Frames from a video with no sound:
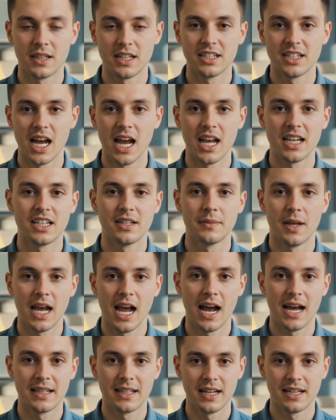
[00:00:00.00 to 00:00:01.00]
science
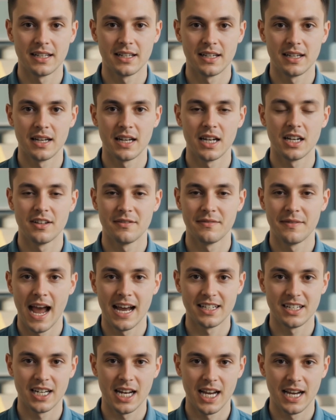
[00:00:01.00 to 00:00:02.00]
behind this is
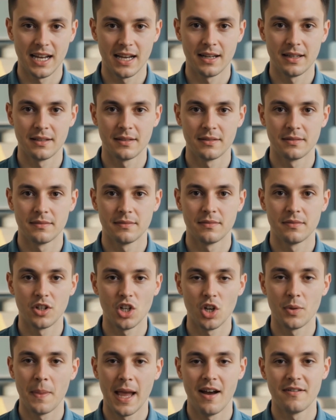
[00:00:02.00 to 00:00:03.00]
fascinating.
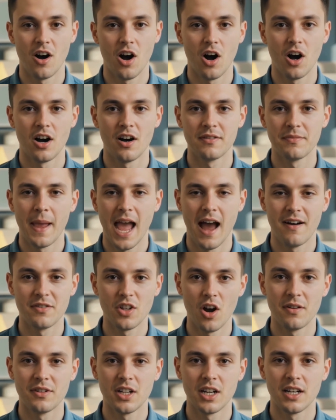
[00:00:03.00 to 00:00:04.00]
You may have heard of
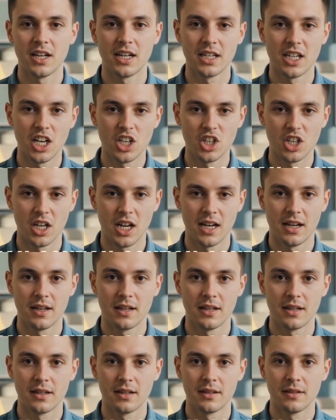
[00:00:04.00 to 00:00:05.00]
Pavlovian conditioning.
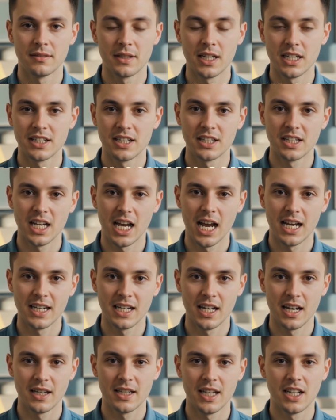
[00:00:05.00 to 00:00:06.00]
This is the
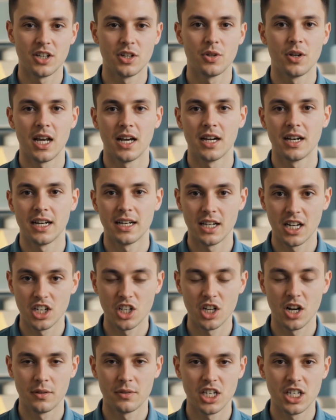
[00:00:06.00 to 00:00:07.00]
idea that you can
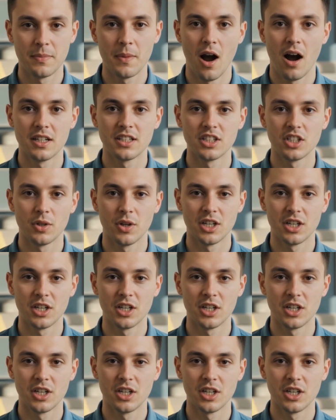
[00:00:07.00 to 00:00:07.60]
condition a response to a